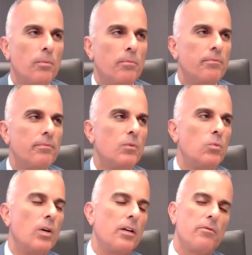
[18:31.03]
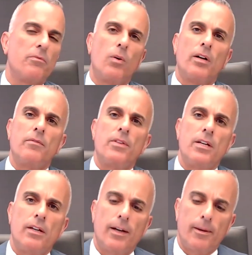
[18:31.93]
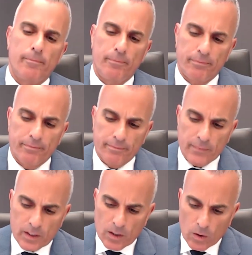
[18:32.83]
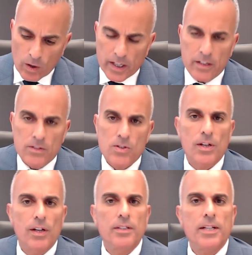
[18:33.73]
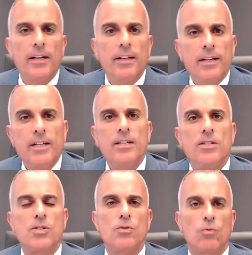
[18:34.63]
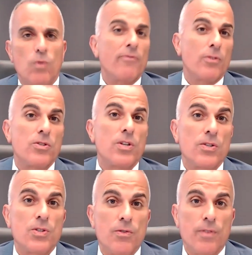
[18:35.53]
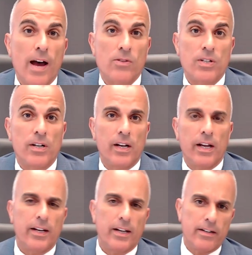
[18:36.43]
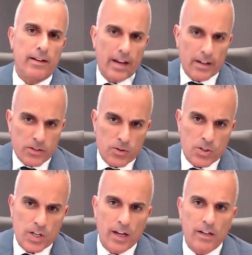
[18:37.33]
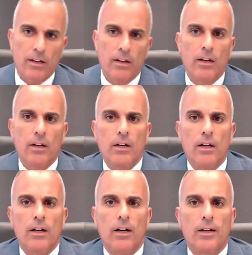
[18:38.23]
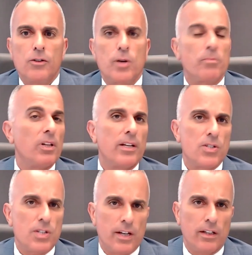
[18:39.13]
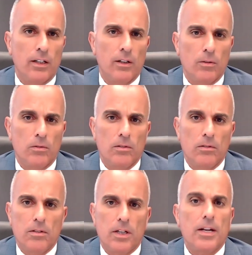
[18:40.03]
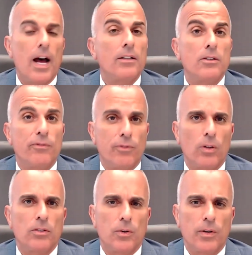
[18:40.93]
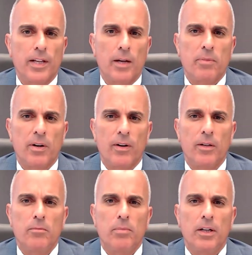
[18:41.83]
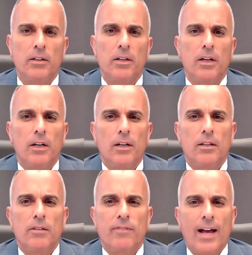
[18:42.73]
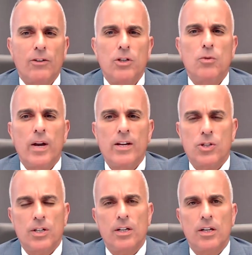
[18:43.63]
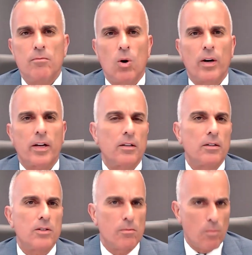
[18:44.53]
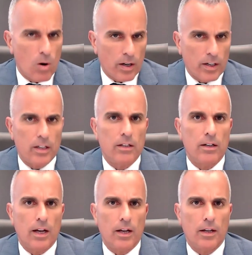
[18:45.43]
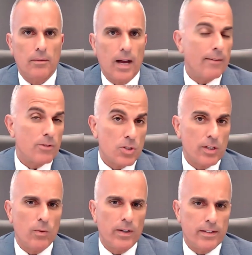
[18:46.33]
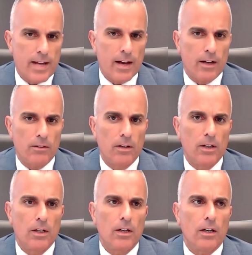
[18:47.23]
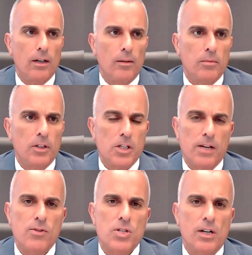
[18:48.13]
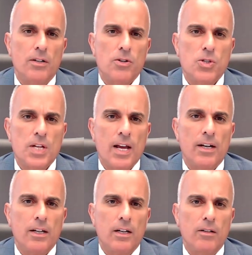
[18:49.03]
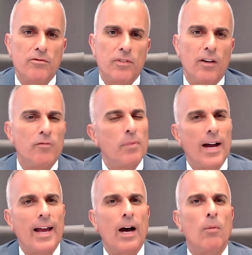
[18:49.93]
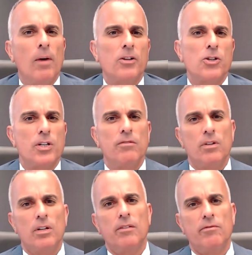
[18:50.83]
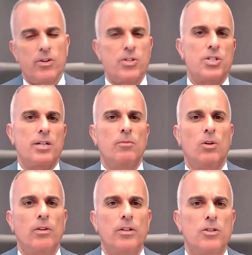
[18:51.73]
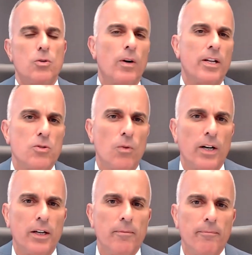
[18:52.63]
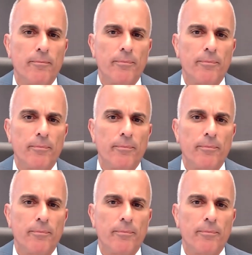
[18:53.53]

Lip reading: So one of the audience attendees references 2008, and as you said, AAA CLO did not default during that period, but the valuation and market to market obviously went down. Could you give us an understanding of by how much, and very similar in 2020?